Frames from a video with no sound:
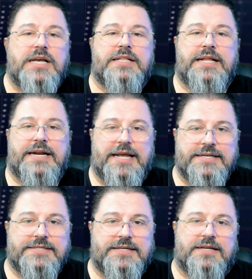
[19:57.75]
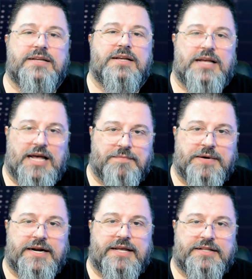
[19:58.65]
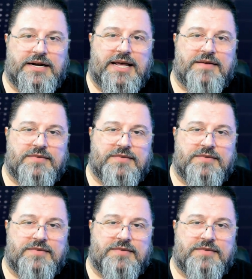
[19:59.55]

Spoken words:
the next upgrade level.